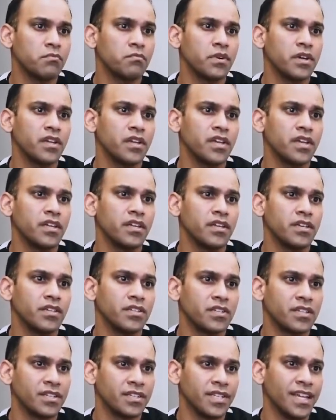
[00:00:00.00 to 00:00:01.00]
but it
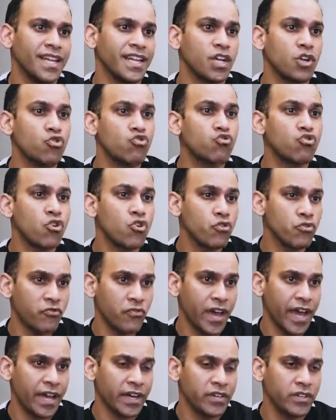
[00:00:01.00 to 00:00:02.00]
is containing growth
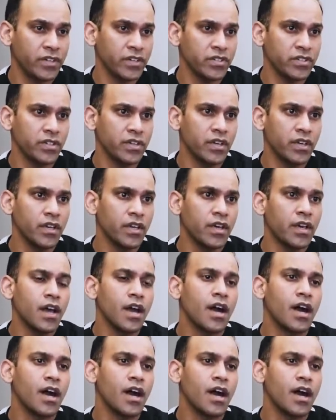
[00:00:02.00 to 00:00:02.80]
factors. Sure.